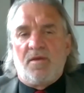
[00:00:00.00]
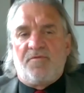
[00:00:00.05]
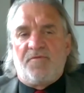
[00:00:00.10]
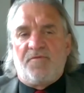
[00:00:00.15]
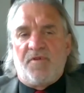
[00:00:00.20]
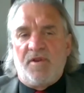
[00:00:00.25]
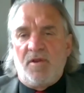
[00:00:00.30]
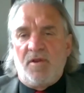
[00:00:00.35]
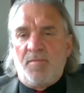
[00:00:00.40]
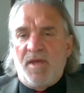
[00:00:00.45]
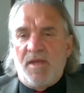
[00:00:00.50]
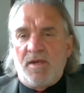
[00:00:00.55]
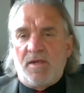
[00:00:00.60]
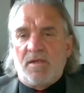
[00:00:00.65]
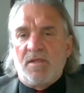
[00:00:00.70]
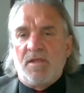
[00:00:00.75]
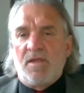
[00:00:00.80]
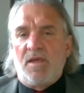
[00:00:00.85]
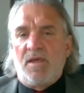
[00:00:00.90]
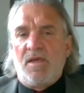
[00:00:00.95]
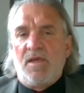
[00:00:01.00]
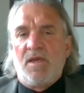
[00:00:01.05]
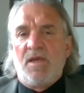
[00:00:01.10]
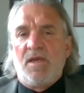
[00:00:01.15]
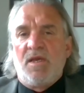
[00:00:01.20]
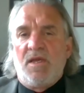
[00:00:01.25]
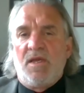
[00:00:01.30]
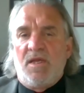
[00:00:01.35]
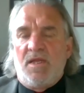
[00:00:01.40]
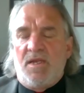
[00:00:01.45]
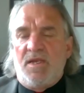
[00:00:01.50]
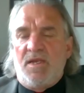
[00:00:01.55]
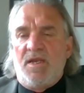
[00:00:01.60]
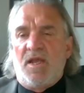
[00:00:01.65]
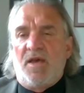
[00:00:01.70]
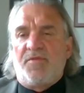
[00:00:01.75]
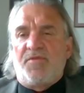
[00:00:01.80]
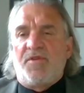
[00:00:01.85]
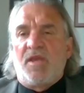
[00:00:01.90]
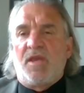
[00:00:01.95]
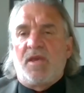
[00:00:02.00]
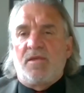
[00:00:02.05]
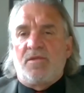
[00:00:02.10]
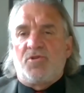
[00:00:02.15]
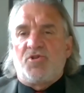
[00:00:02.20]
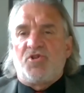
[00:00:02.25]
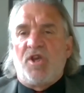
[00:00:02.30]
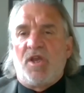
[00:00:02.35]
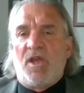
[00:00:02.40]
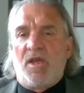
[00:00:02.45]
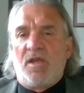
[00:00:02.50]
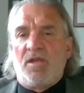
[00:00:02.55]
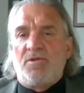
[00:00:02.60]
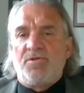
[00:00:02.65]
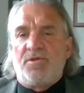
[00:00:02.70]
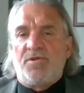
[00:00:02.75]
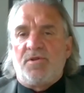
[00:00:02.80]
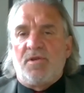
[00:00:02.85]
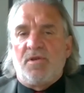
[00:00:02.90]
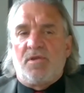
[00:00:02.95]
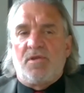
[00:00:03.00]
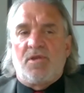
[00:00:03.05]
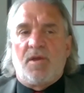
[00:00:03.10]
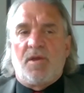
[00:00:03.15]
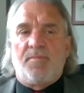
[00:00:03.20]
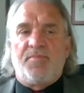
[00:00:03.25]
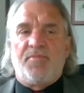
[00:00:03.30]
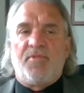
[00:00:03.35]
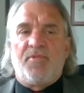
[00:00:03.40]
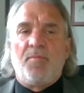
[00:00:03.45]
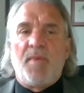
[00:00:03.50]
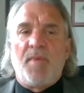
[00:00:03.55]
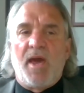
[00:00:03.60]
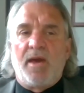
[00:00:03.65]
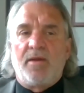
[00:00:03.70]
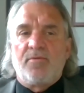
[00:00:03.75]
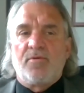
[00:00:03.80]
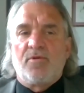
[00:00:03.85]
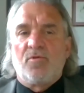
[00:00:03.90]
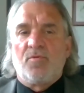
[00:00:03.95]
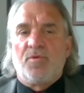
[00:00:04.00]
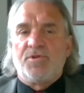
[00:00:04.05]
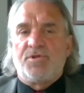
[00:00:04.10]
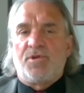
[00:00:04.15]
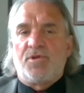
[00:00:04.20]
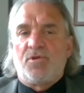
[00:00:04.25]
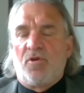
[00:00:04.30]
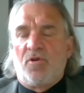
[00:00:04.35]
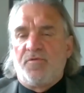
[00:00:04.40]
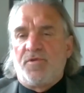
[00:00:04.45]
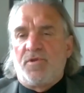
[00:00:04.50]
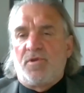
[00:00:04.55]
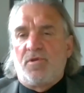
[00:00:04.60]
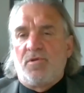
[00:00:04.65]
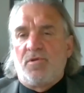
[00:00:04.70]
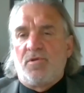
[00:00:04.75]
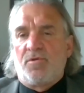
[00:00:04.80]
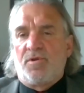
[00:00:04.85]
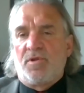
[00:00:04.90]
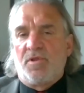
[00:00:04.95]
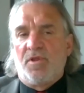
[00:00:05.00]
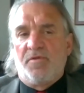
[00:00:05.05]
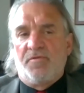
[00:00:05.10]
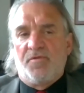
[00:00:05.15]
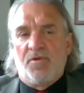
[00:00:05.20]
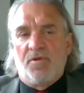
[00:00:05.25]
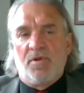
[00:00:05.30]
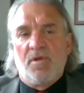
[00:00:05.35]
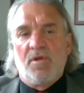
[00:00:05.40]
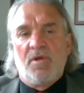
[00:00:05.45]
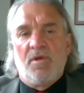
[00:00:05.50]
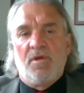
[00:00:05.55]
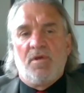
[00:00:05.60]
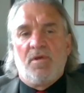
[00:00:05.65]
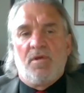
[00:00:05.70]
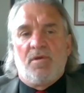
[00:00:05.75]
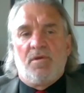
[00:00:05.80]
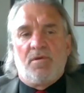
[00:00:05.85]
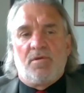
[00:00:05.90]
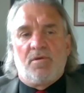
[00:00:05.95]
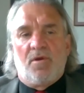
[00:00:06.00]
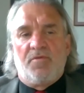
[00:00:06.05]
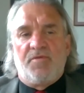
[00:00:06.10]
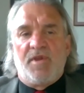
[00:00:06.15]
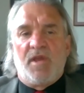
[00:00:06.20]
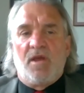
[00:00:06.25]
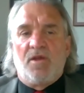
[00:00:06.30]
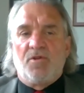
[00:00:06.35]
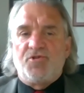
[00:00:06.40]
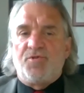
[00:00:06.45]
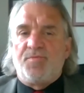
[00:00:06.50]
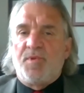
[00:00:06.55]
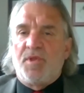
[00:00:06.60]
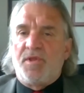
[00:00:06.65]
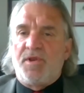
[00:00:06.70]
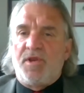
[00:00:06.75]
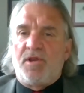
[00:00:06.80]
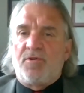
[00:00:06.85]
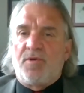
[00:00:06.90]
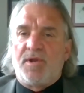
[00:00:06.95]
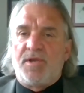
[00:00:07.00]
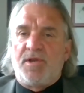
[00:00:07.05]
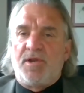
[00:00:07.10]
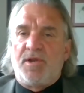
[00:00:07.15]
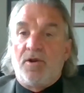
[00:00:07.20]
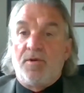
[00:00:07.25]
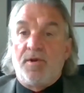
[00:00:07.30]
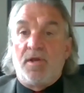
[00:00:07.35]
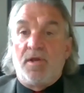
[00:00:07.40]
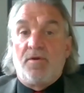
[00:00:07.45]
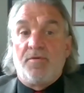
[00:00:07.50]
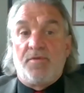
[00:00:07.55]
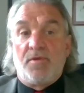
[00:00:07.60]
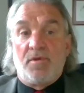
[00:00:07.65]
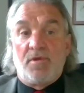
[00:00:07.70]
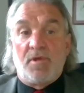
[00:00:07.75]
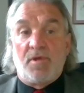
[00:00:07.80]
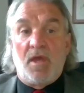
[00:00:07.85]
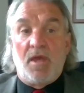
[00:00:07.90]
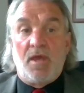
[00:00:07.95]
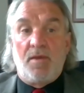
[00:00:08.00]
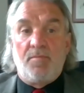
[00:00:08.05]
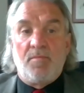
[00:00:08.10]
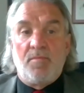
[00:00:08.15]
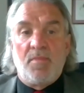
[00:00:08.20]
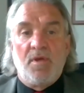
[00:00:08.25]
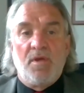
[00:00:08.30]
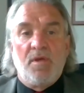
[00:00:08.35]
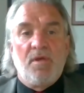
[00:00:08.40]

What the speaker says: Fundamentally, nothing has changed except the manner in which services are delivered. So the eligibility criteria are the same.